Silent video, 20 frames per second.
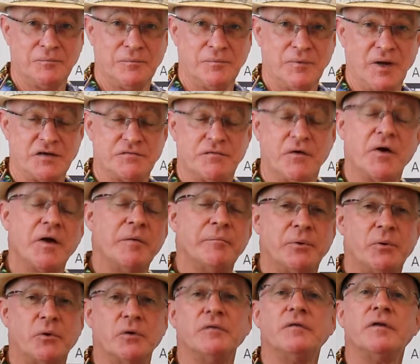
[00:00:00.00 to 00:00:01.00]
It's very
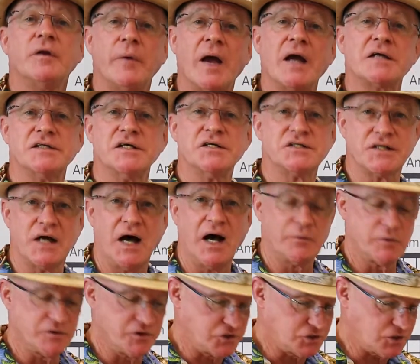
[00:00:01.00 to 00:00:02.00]
important that we actually start
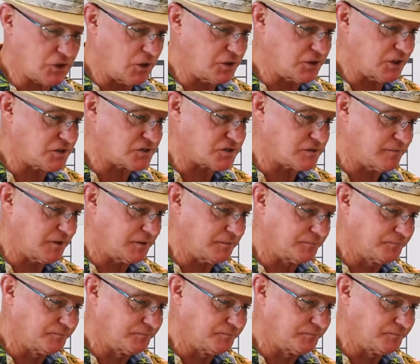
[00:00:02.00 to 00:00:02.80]
with a tuned instrument.